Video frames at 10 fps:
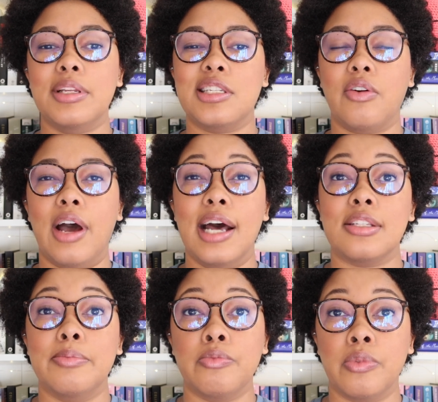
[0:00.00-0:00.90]
but still
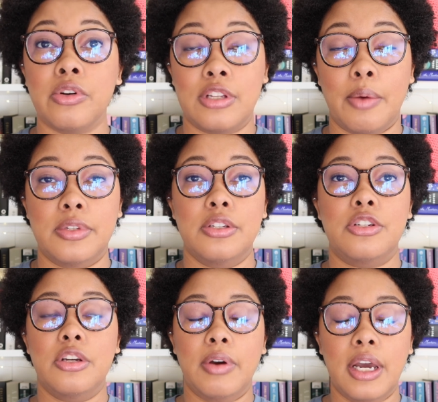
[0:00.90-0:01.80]
has some real
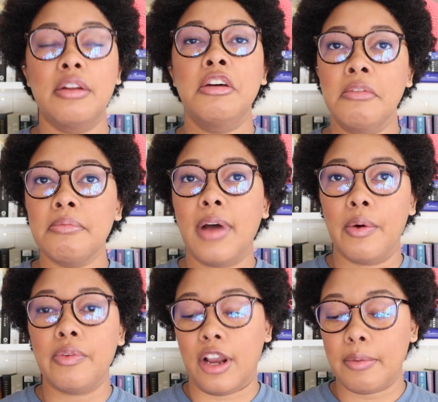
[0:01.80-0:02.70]
substance to it, I
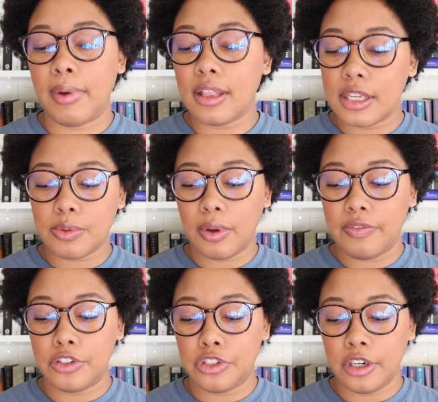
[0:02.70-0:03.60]
would recommend this one
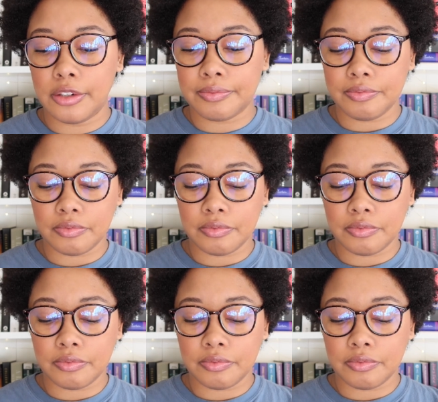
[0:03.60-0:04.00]
for sure.